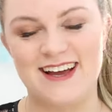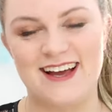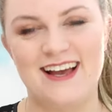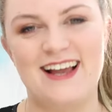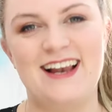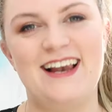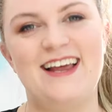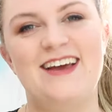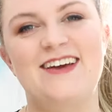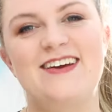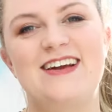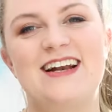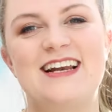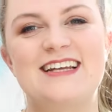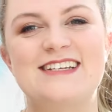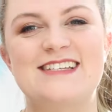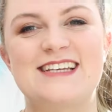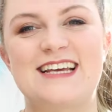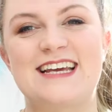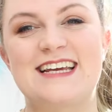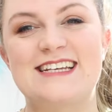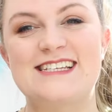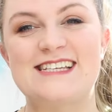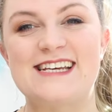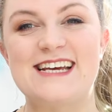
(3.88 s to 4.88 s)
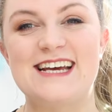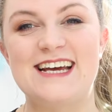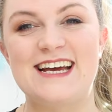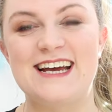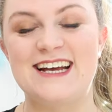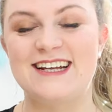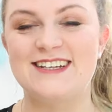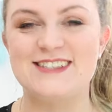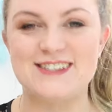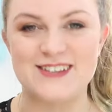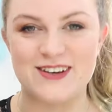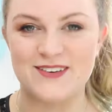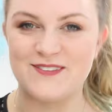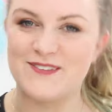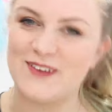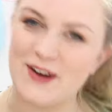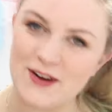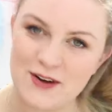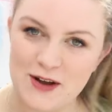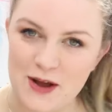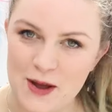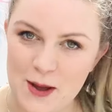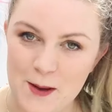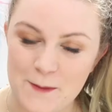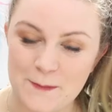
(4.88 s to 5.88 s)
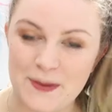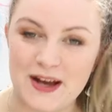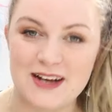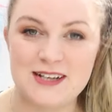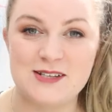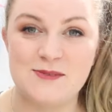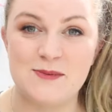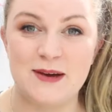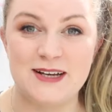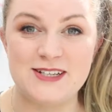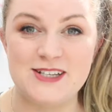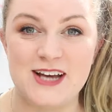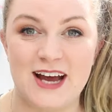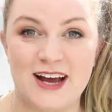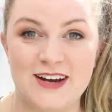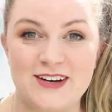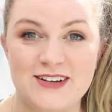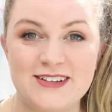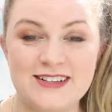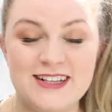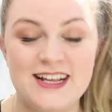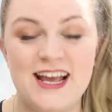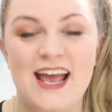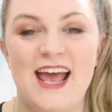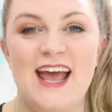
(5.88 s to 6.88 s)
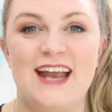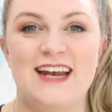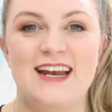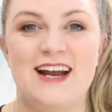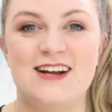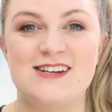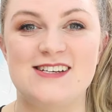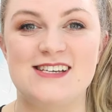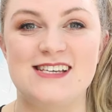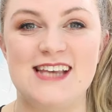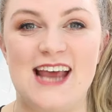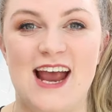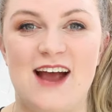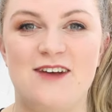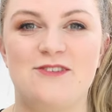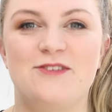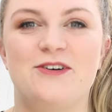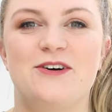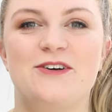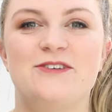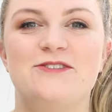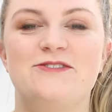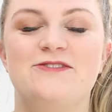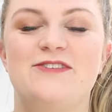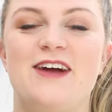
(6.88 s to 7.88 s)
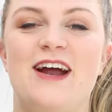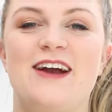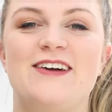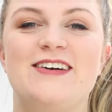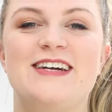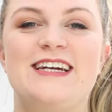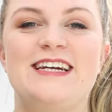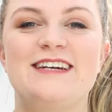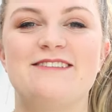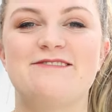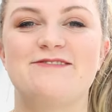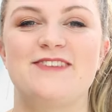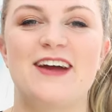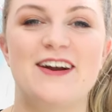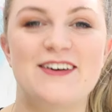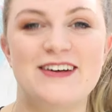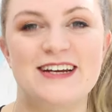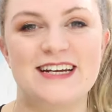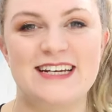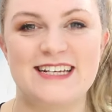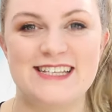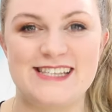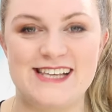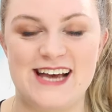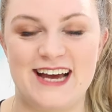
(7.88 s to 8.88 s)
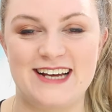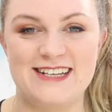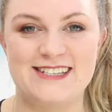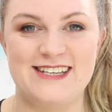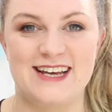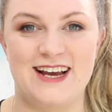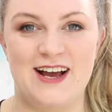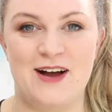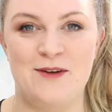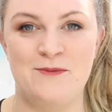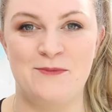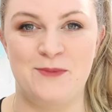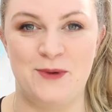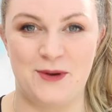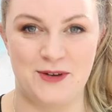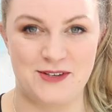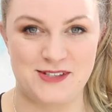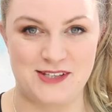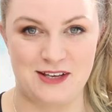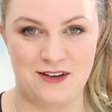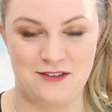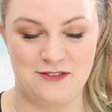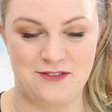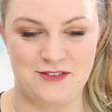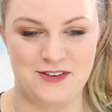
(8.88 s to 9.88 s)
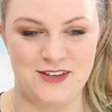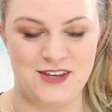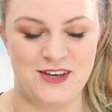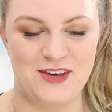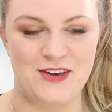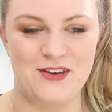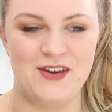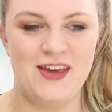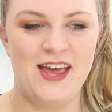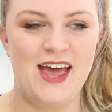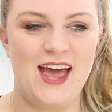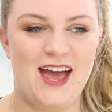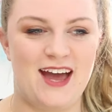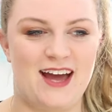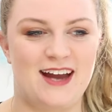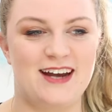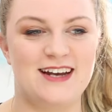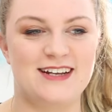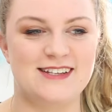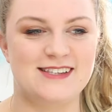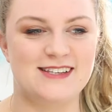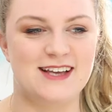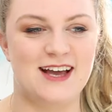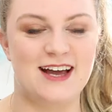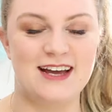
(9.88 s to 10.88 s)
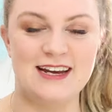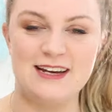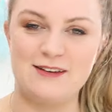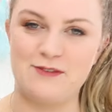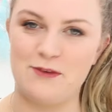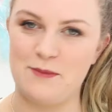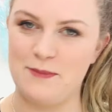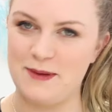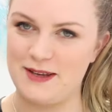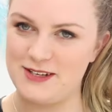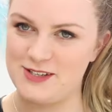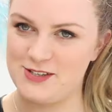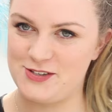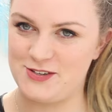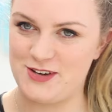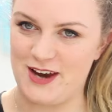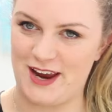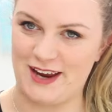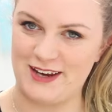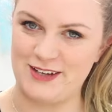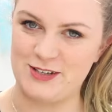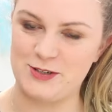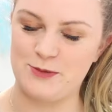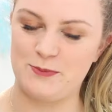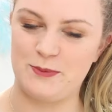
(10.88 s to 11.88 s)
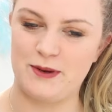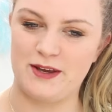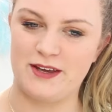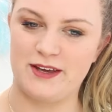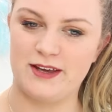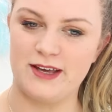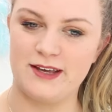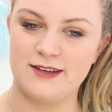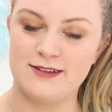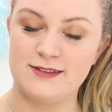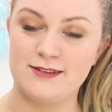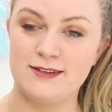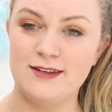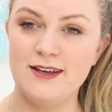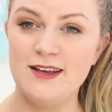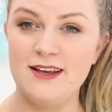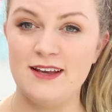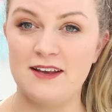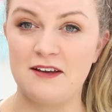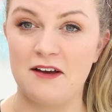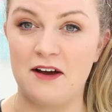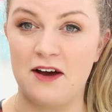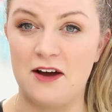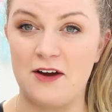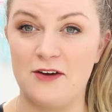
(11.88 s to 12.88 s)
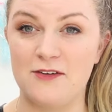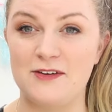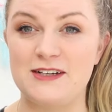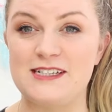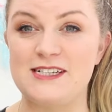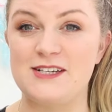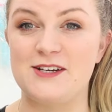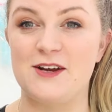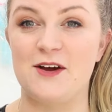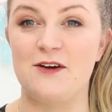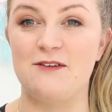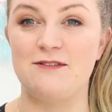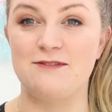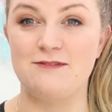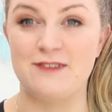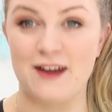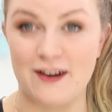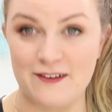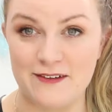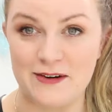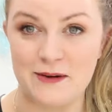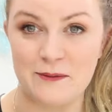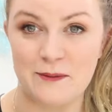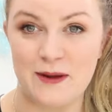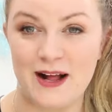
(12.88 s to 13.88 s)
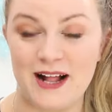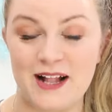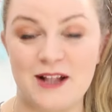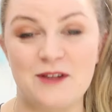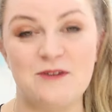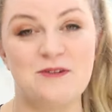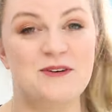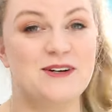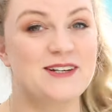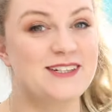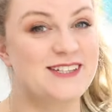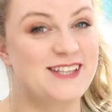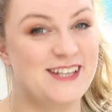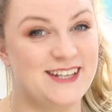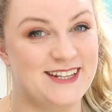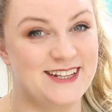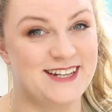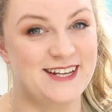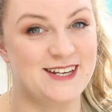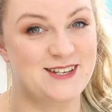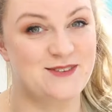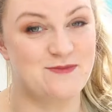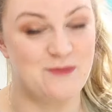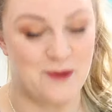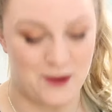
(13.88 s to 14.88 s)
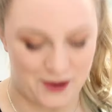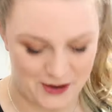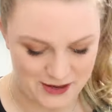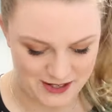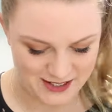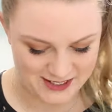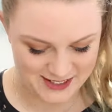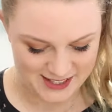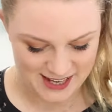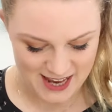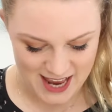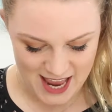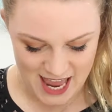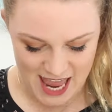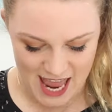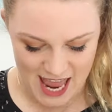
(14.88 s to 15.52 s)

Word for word: Hello Glitter Kittens and welcome back to my channel. Now today I've got a very, very exciting unboxing for you and it's kind of a bit strange because I already know very well what's in this box.